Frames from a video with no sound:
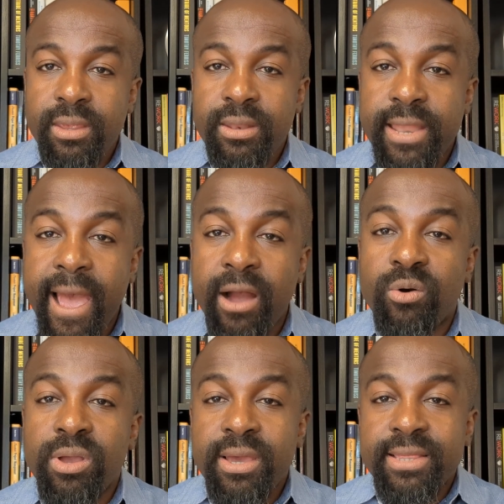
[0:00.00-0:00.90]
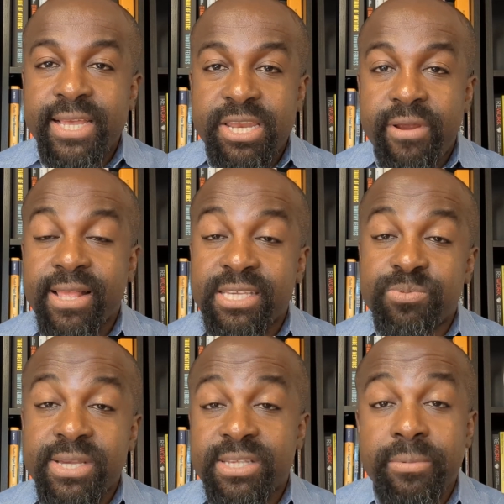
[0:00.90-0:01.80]
Now, the Direct
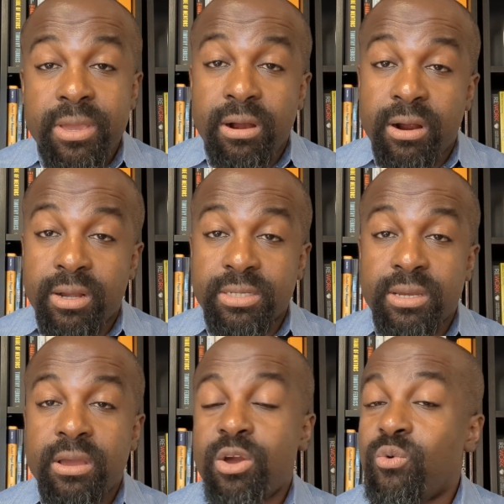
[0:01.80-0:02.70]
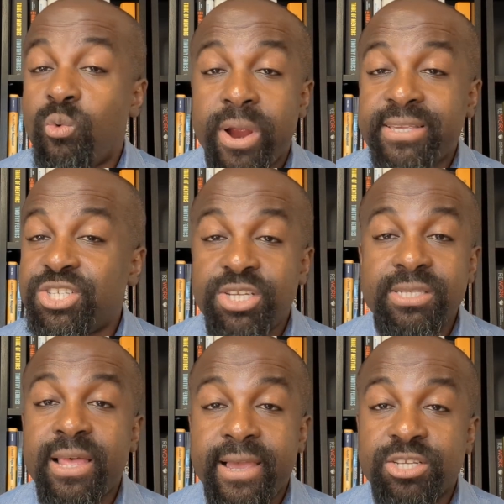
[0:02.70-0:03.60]
Express debit card works just
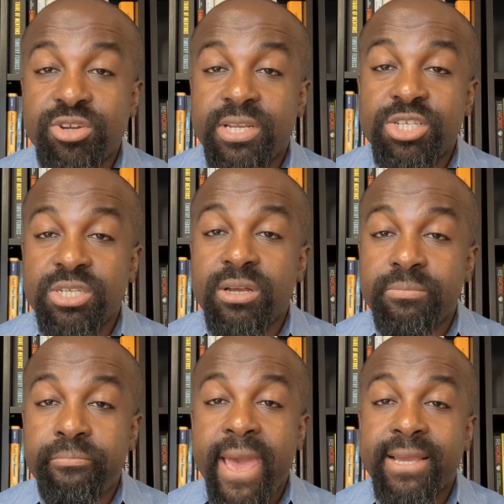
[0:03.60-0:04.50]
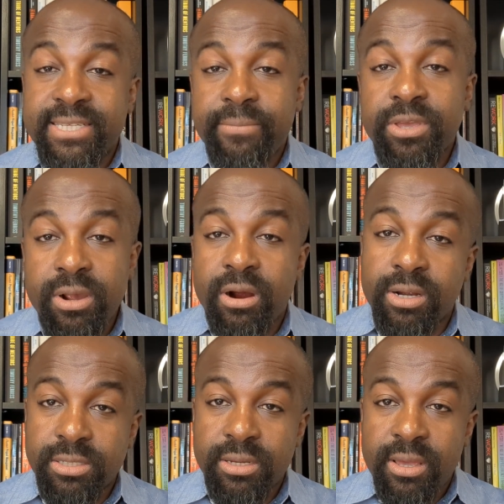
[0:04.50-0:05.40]
like a traditional bank debit
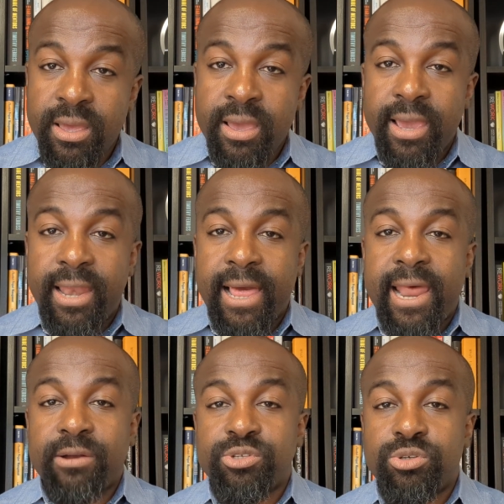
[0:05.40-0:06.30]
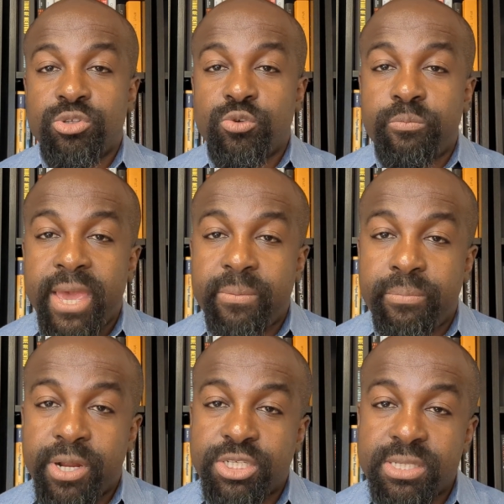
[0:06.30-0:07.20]
card. It allows you to make
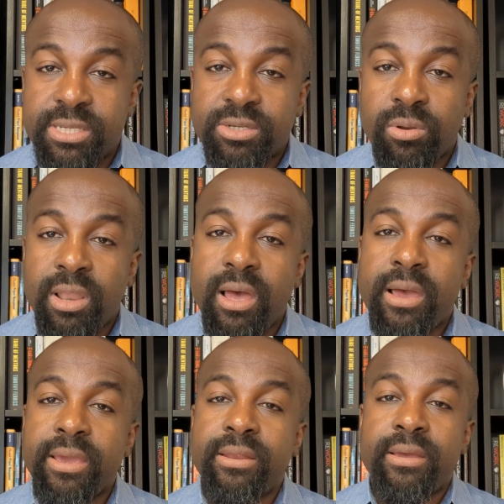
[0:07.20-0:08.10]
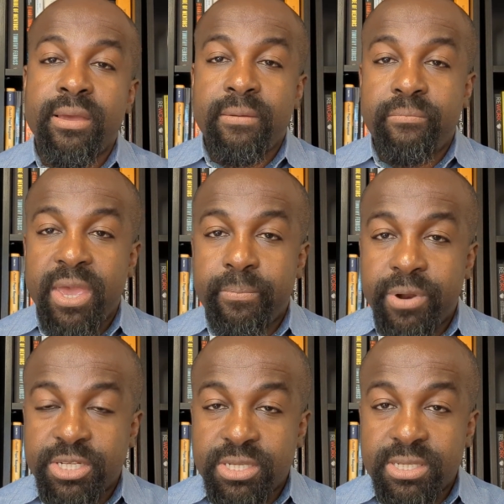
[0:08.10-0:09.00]
purchases online, make
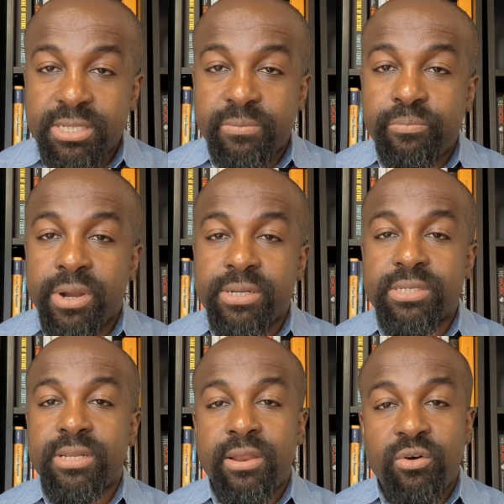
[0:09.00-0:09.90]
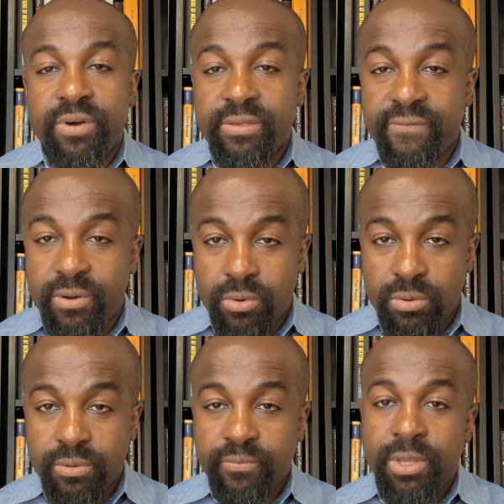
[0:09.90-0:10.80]
purchases in person and over the
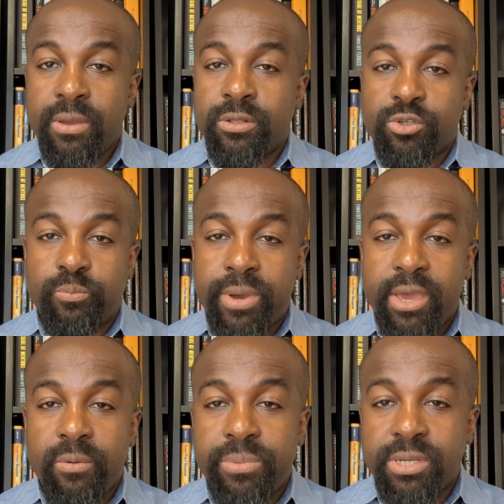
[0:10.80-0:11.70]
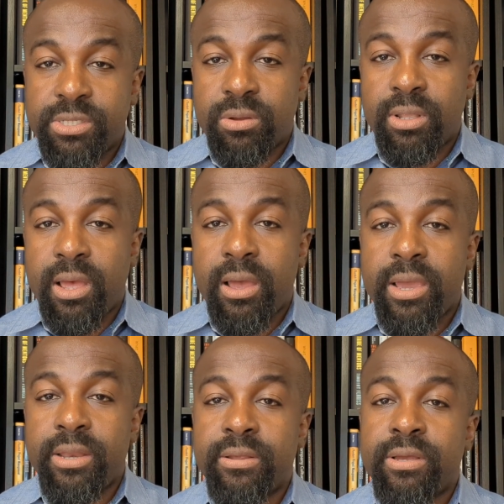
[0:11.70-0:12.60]
phone, to pay your bills
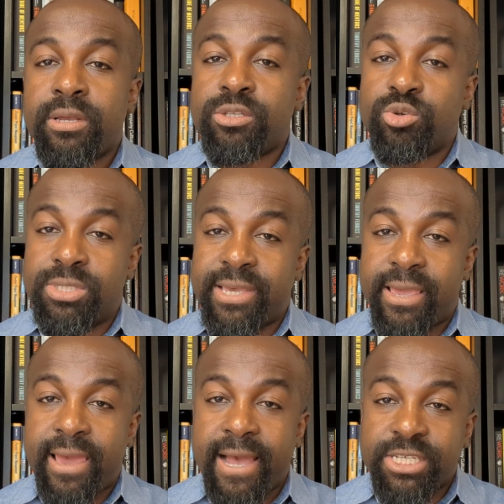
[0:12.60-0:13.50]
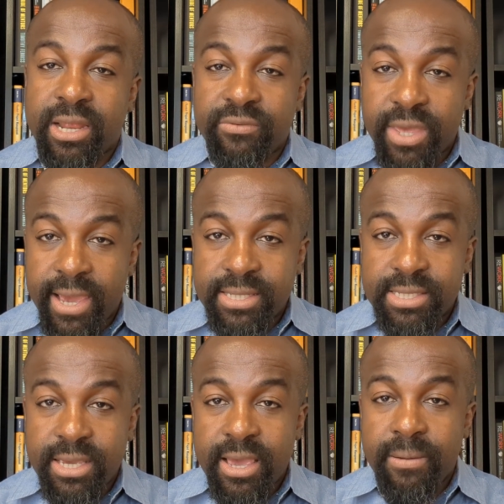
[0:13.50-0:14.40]
online, to take cash out of the
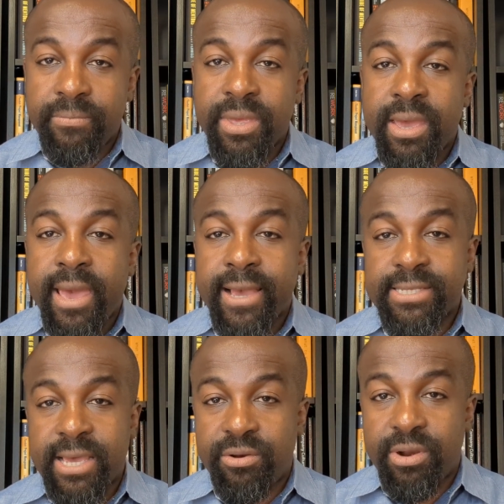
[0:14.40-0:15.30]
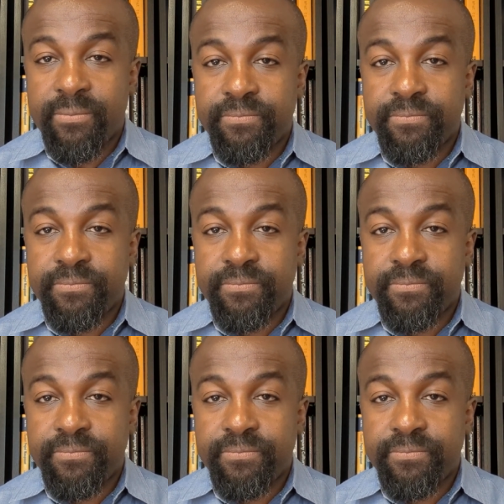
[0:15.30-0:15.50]
ATM, etc.